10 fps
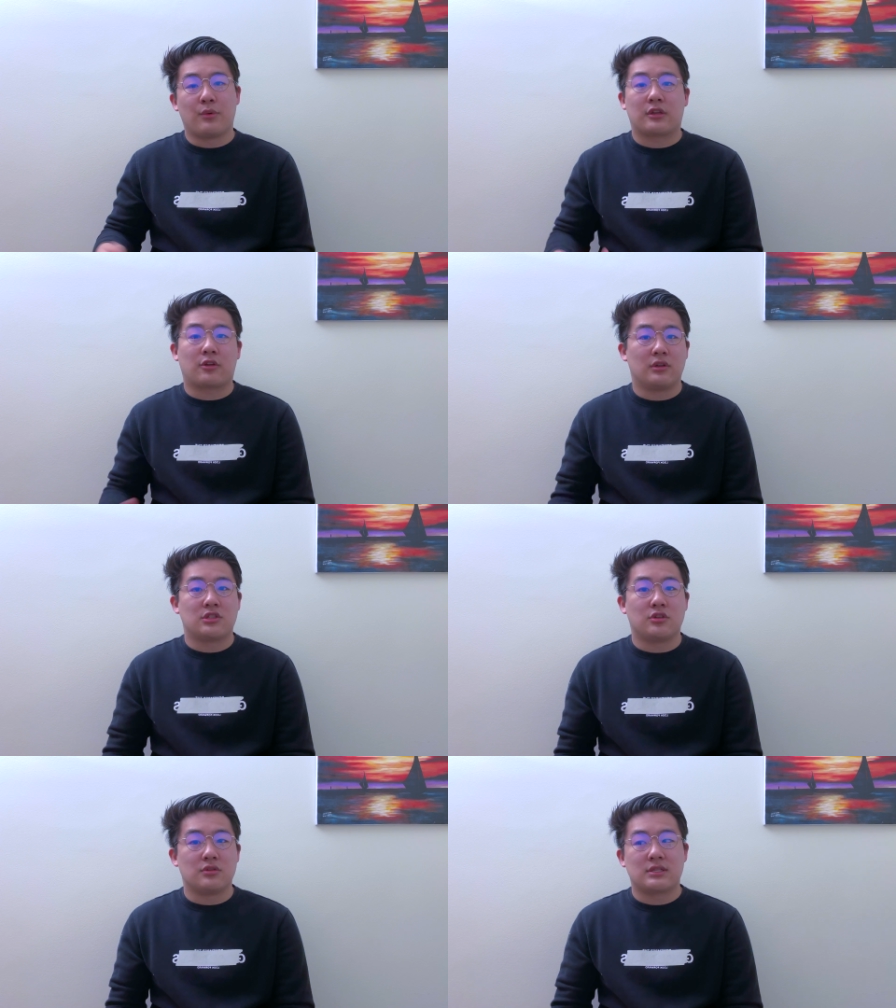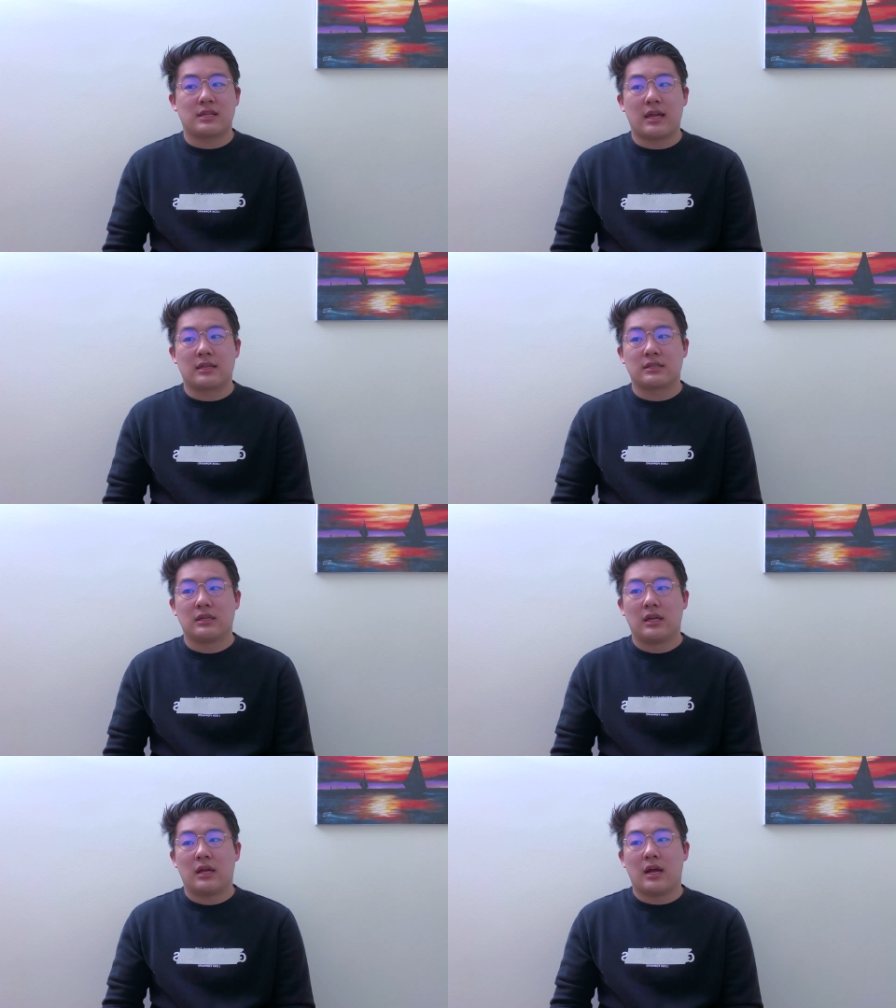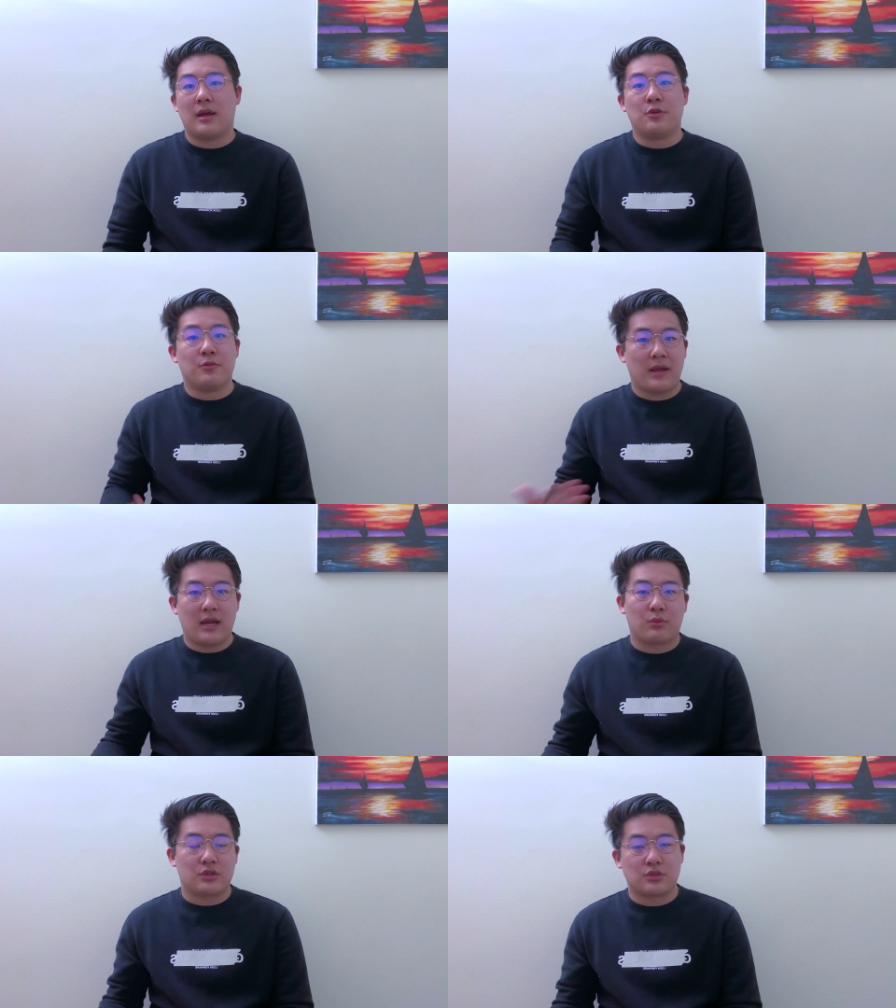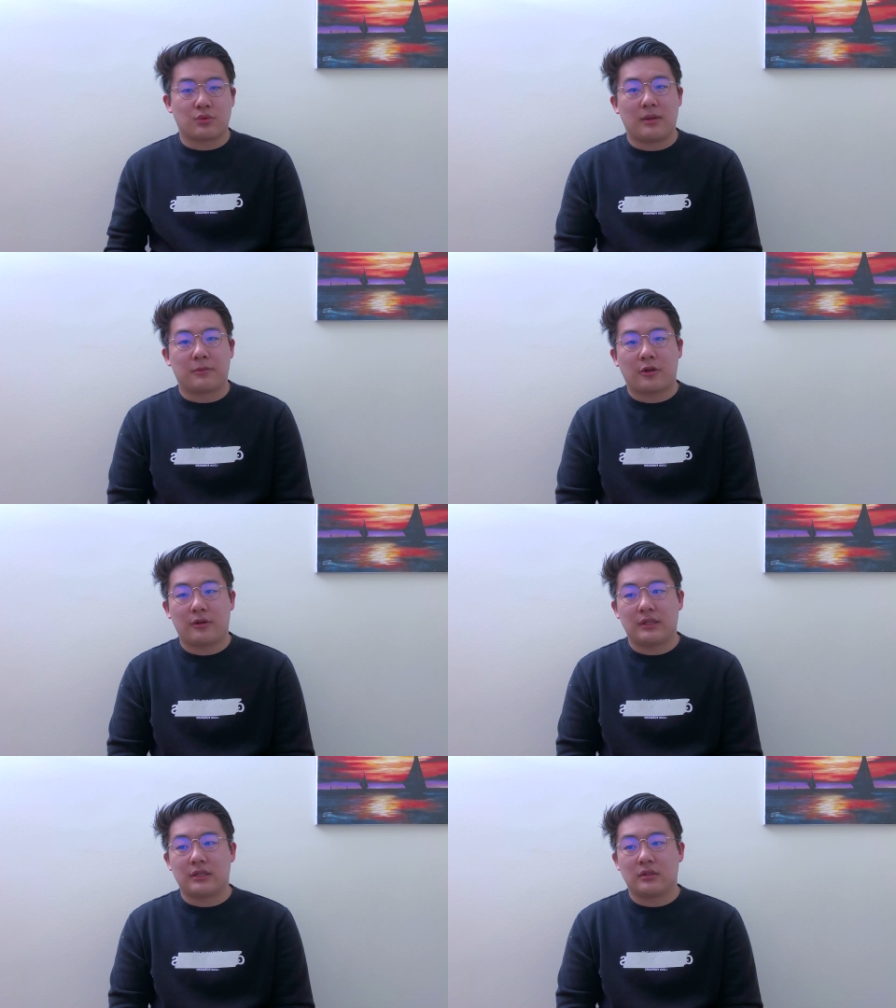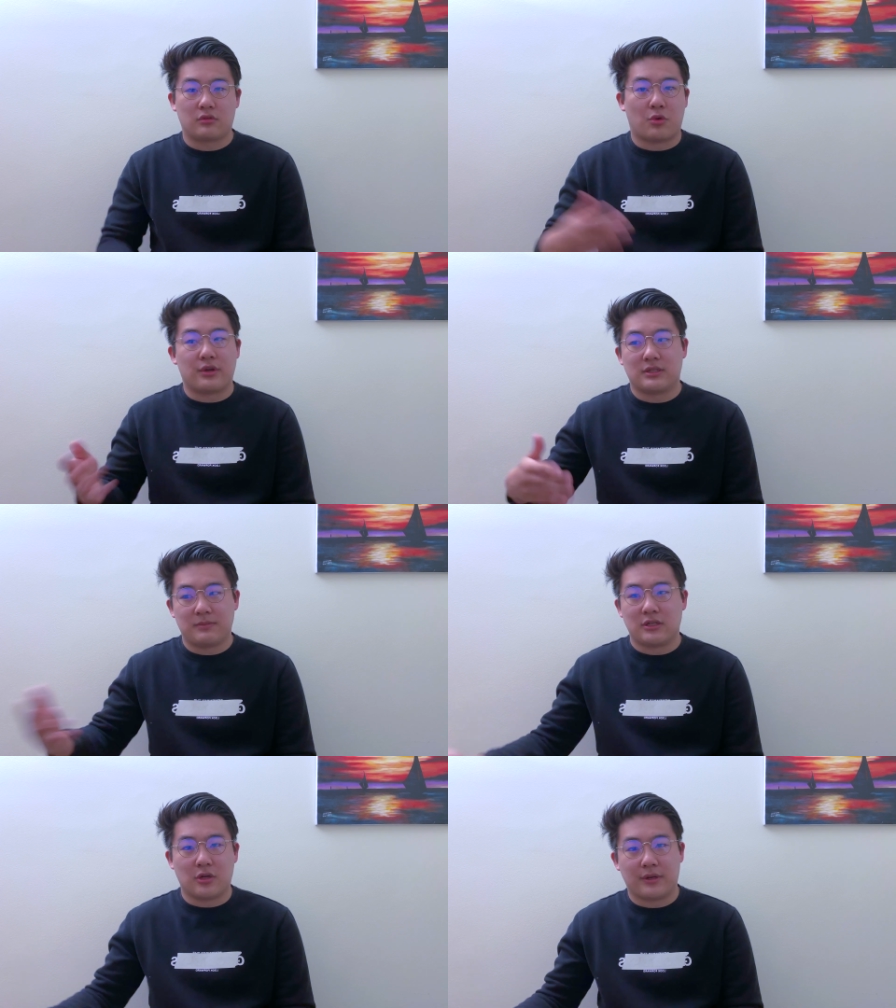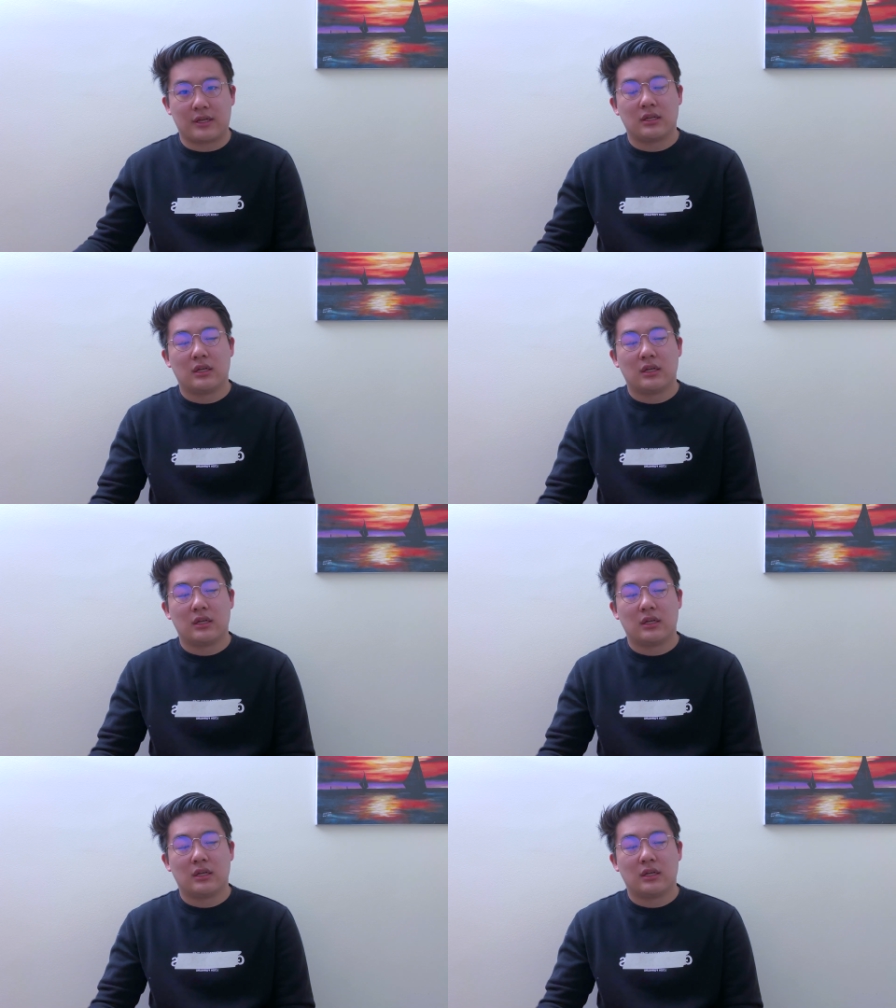with current students at um, UPenn, which is where I'm currently going to be going.